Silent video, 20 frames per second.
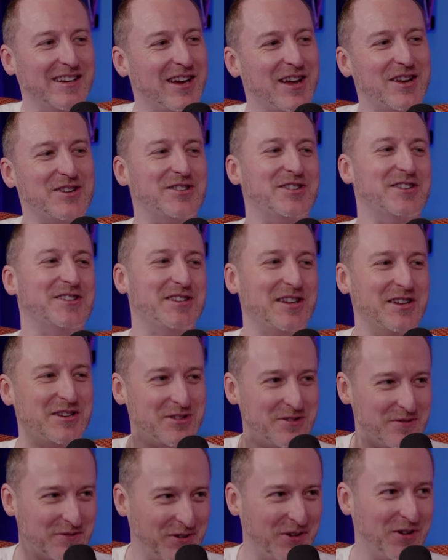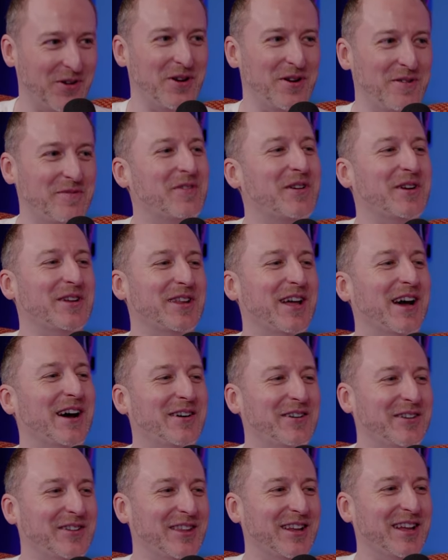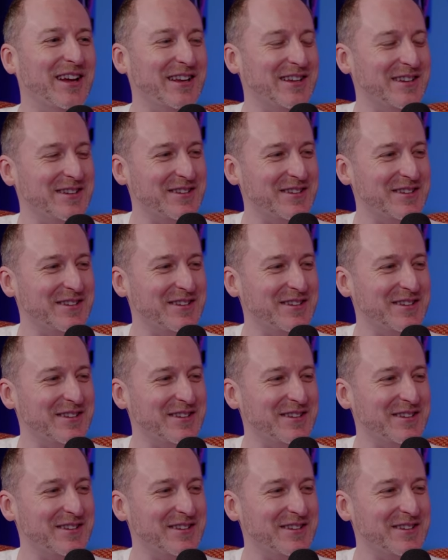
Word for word: and she says, "You've got to put that online.